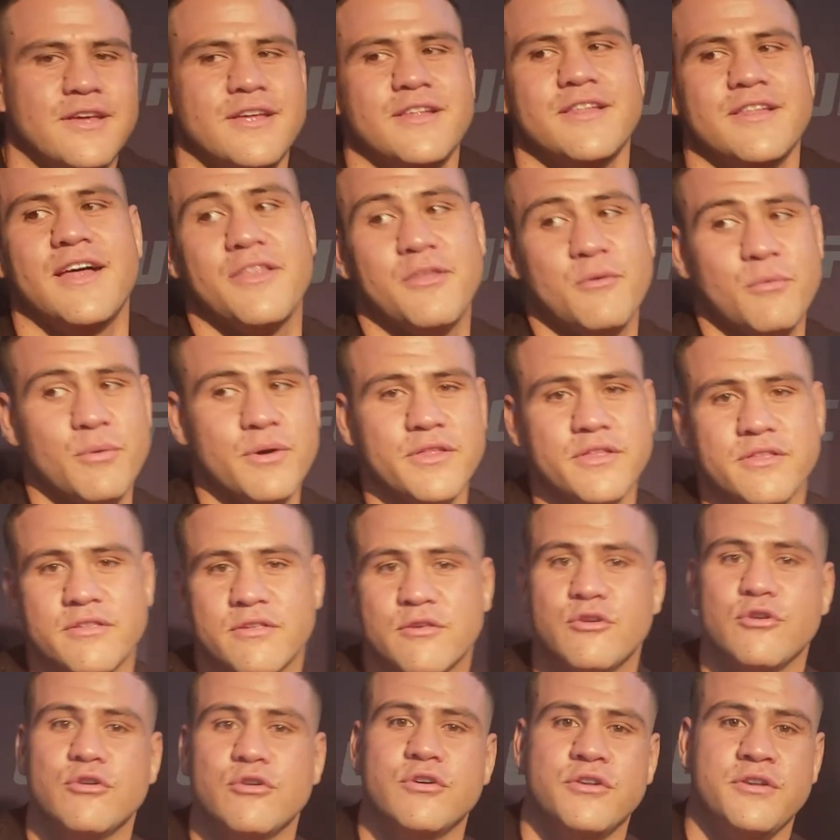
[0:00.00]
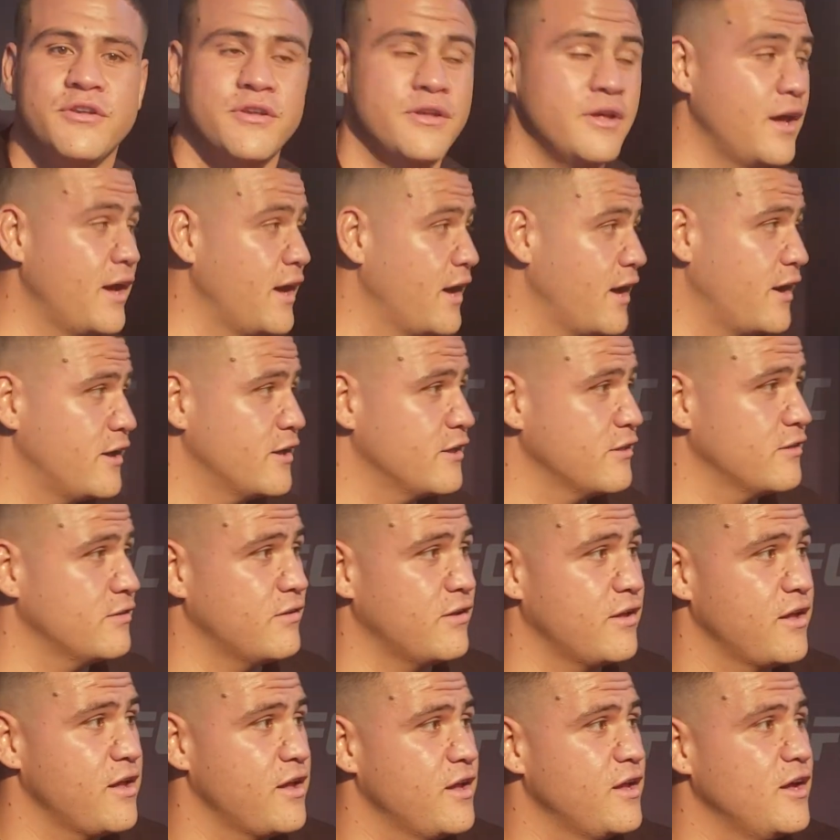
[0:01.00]
The weather's
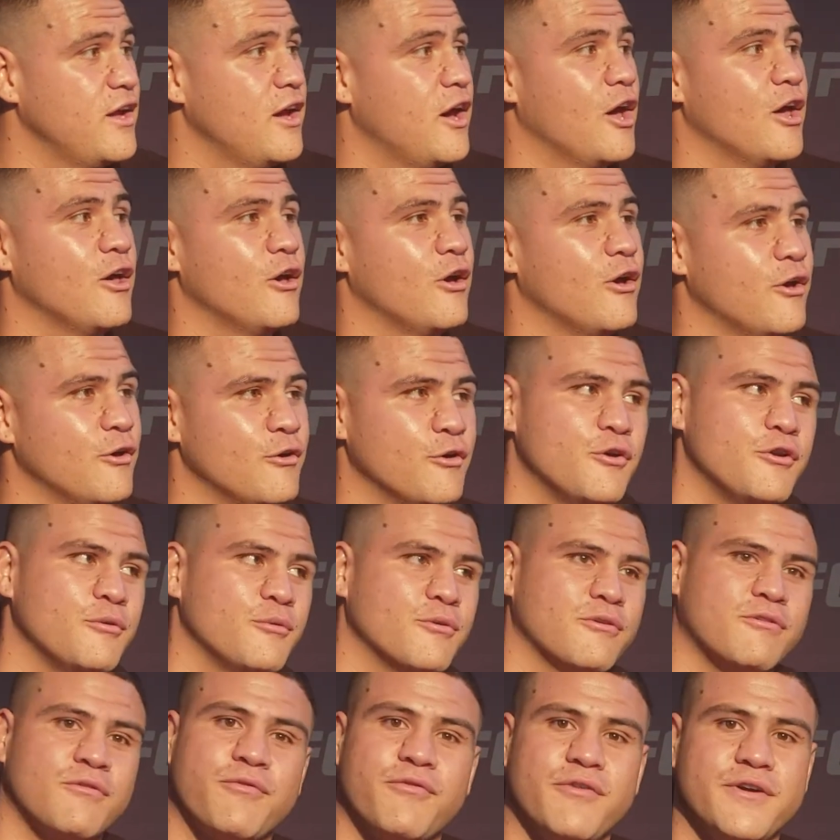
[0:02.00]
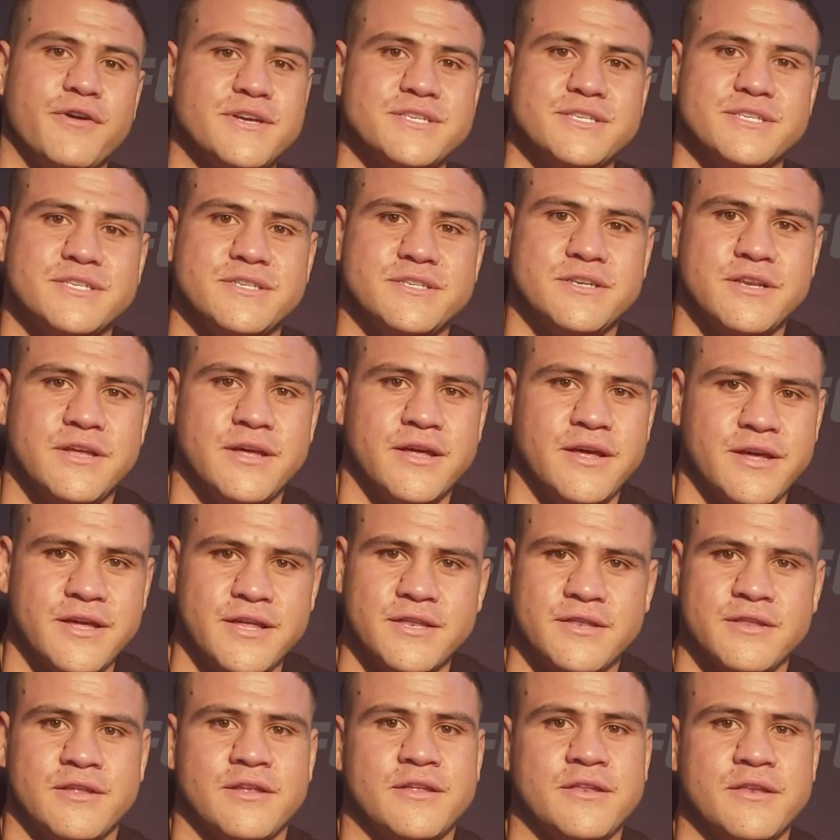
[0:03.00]
good. I heard it was freezing in
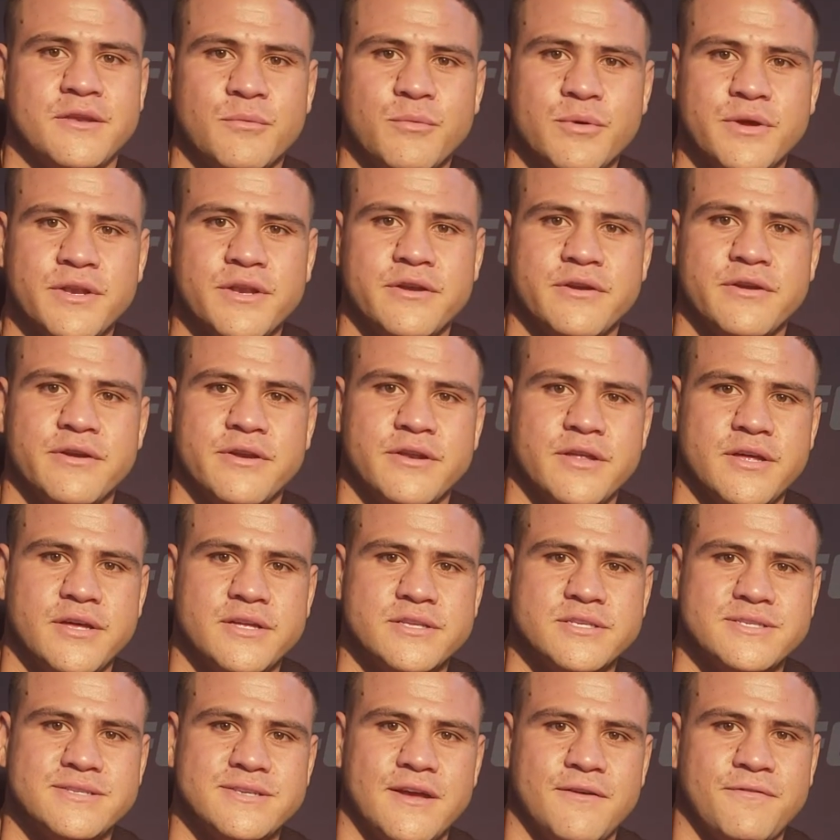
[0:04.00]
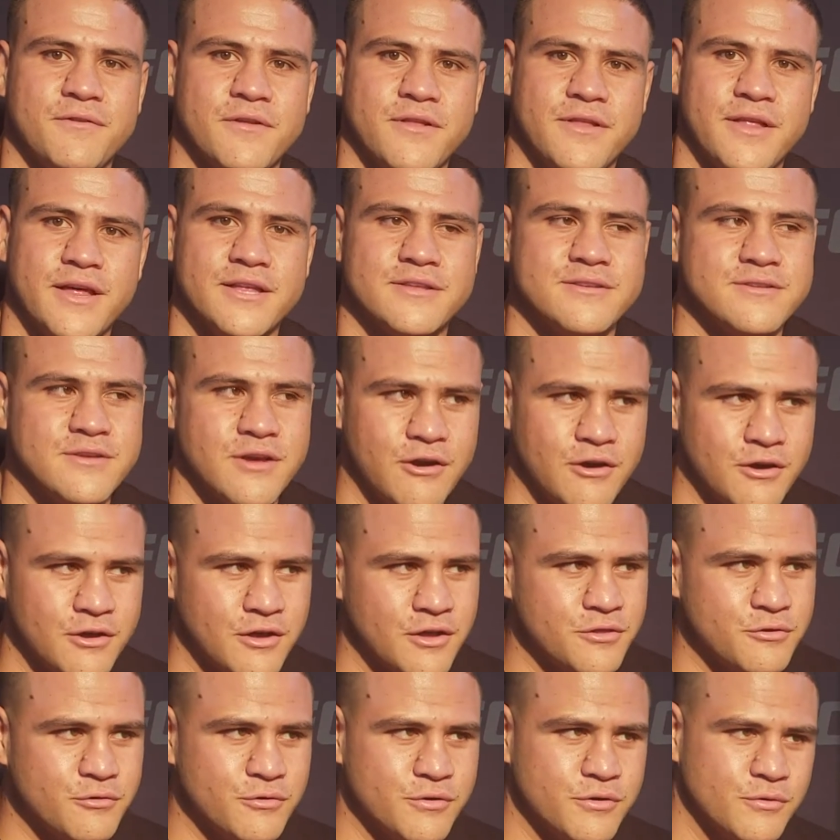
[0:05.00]
the winter and stuff like that, so
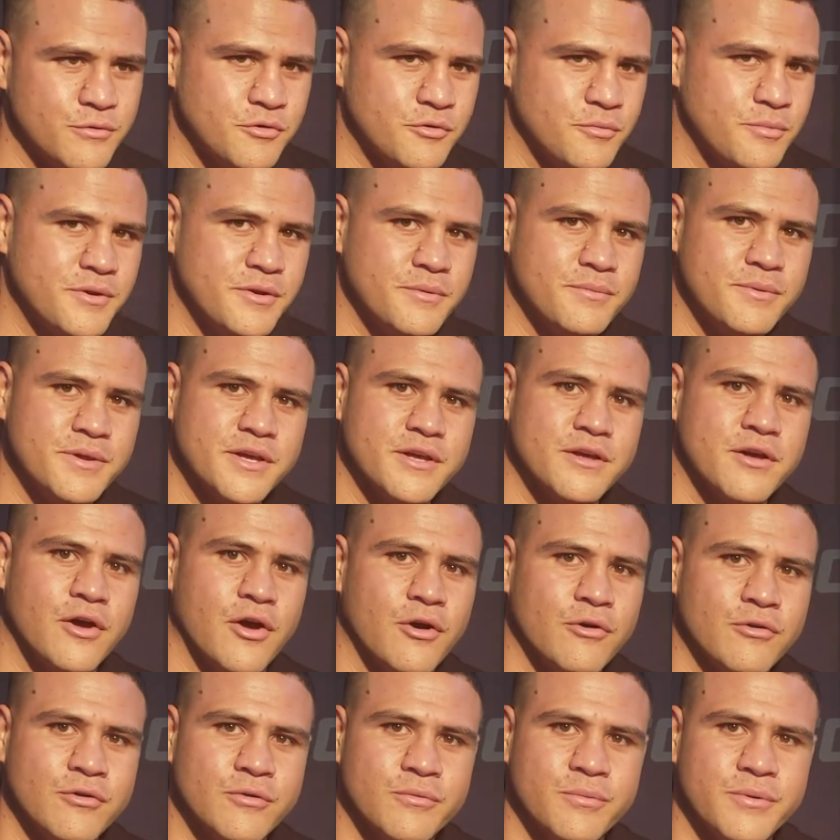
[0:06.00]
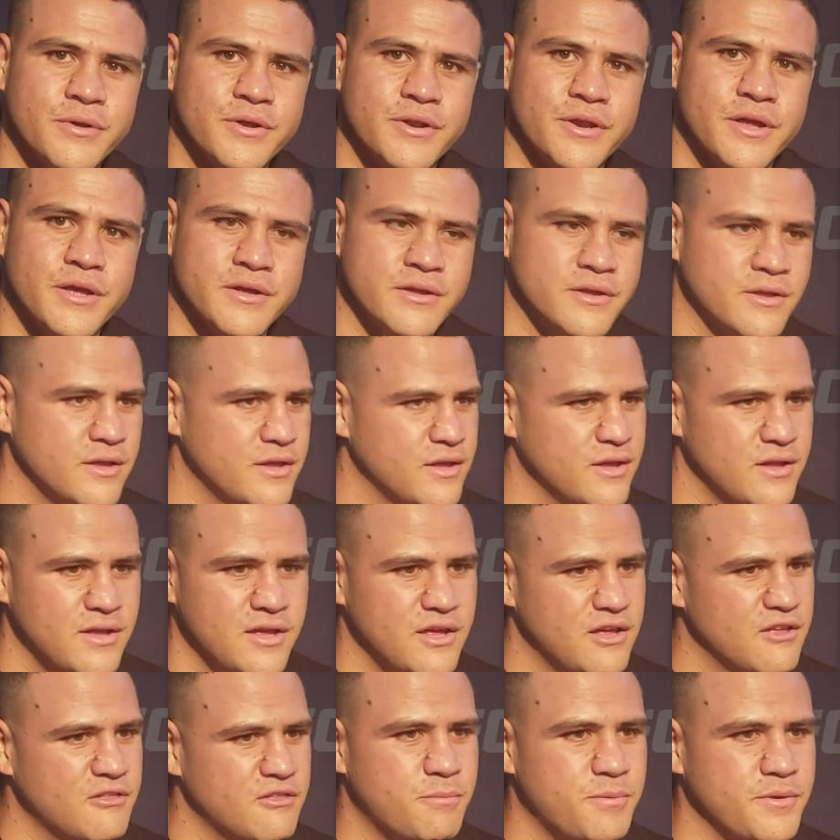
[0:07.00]
I thought it would be a bit colder, but
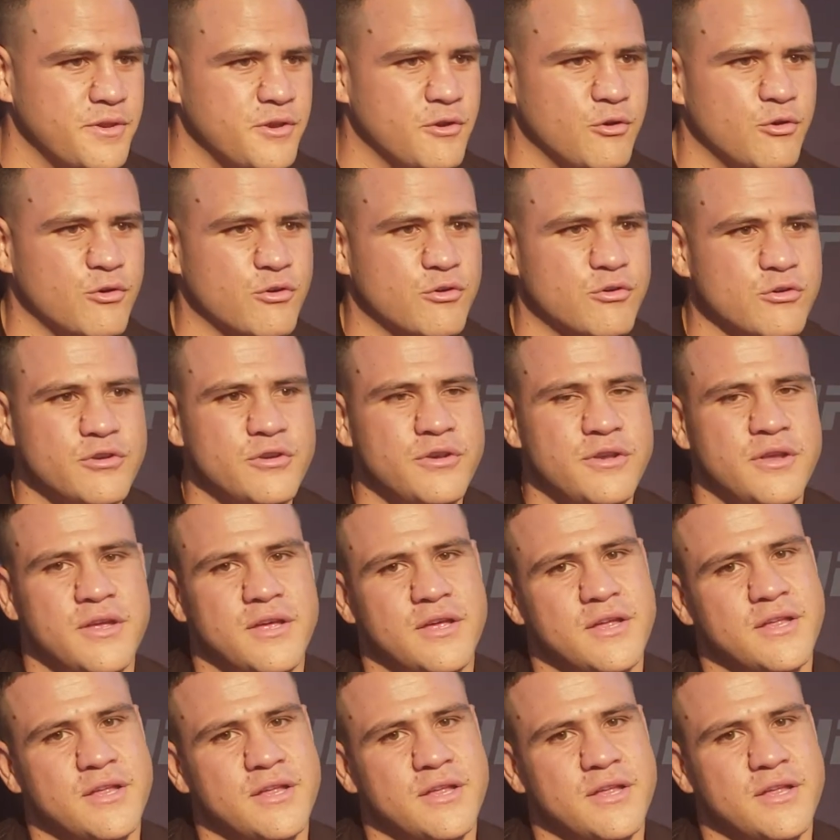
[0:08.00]
it's been all good.